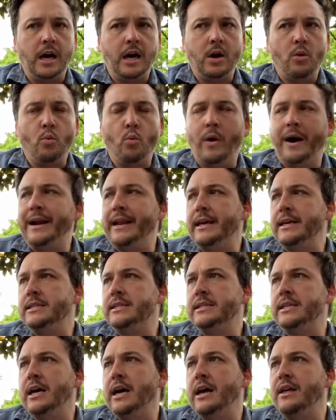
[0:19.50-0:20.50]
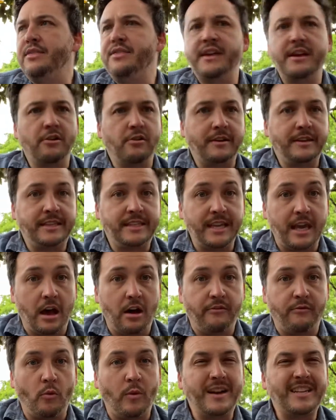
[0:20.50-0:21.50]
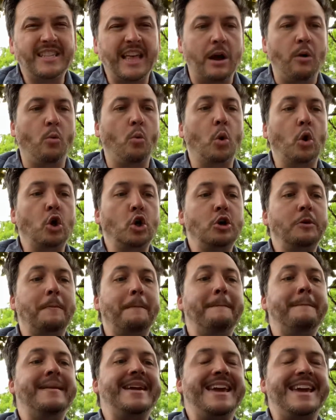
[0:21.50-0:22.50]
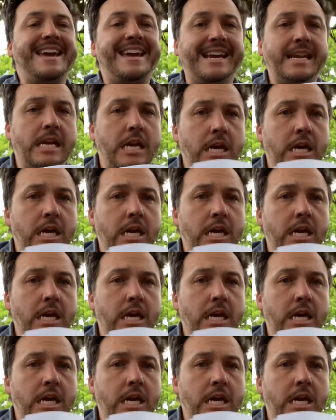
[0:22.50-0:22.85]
what is theater itself. What does that word mean?